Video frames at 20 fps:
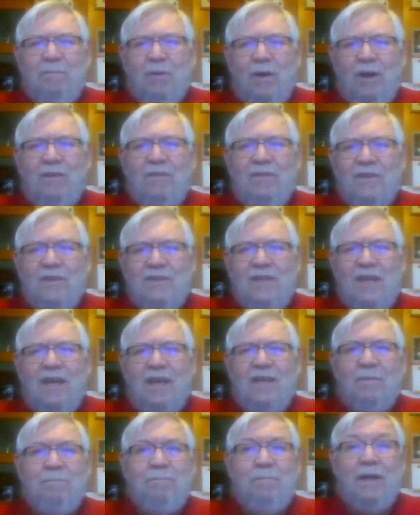part of the
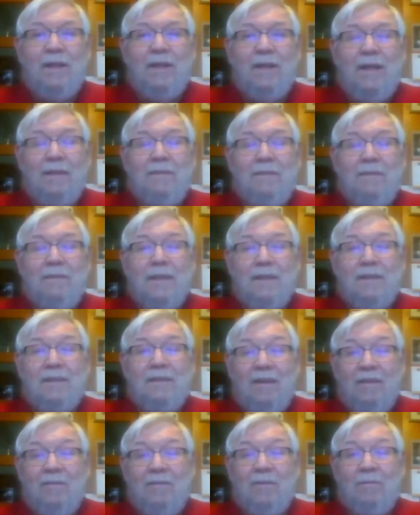data, but I
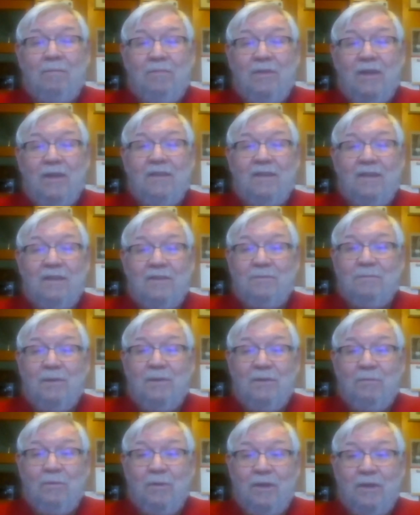think the other thing that's
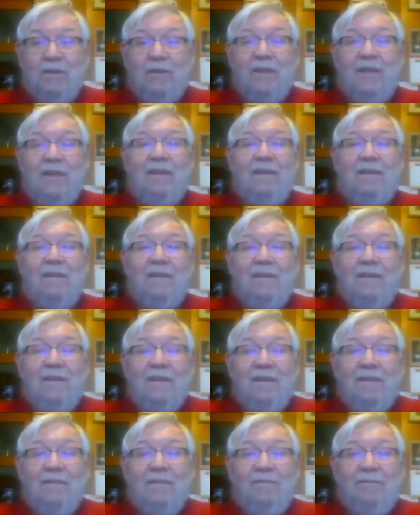been really
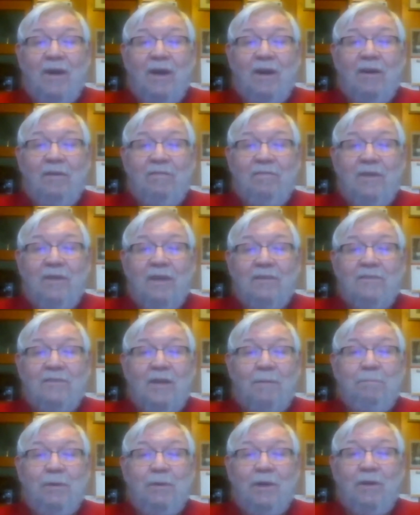fired things
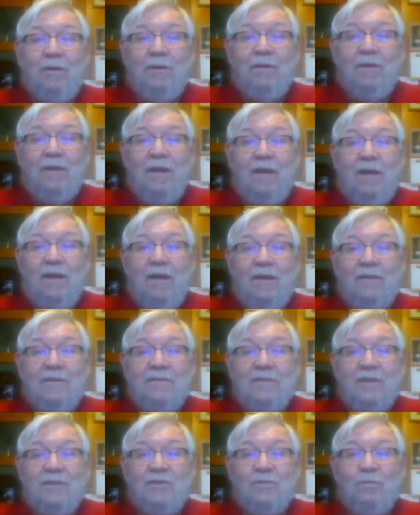up here
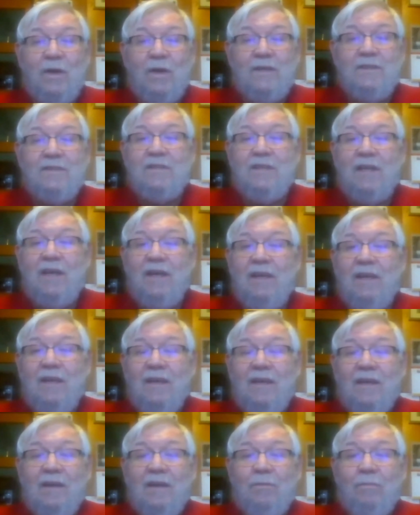since Wednesday
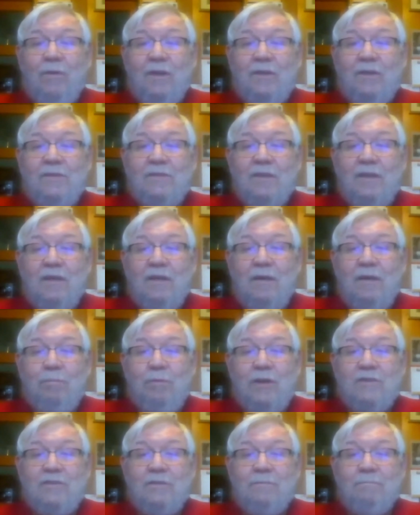was
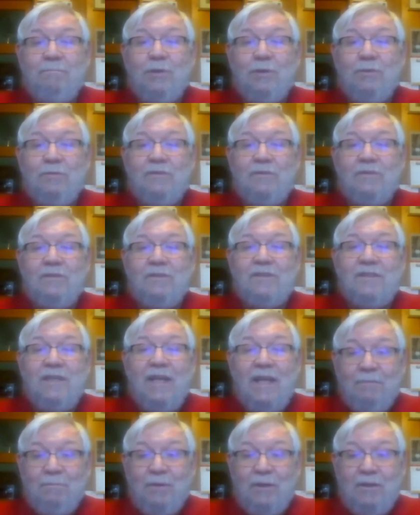President Putin's
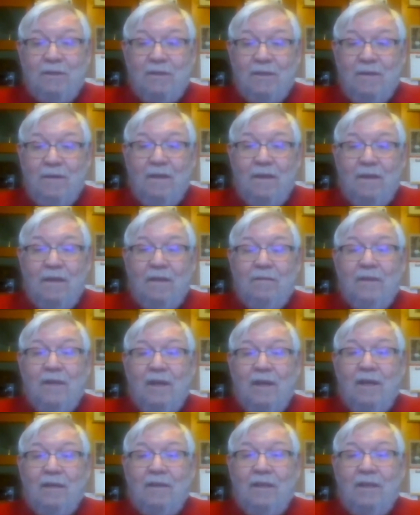statement
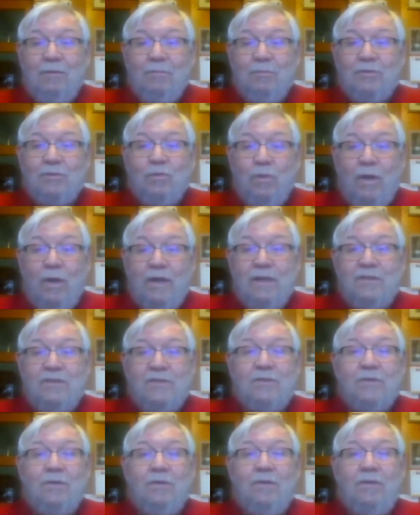that he was quite
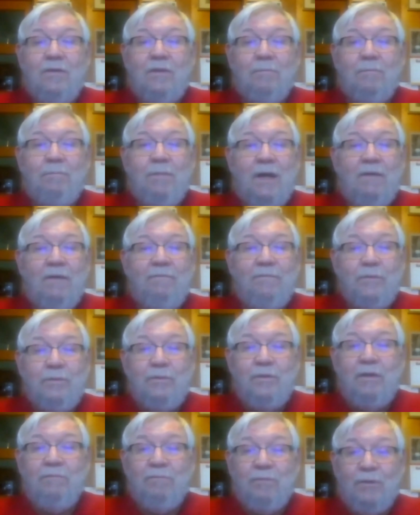concerned about
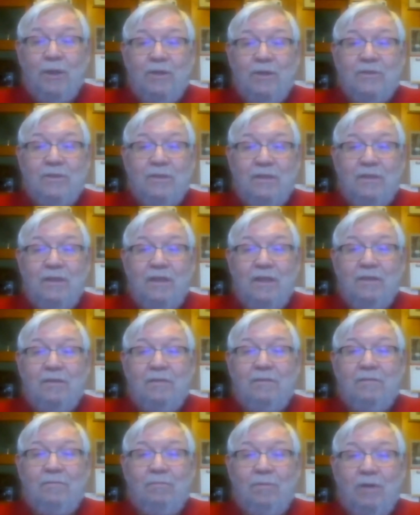food inflation
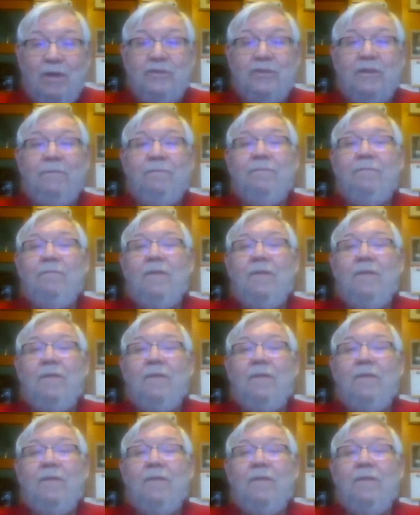in Russia.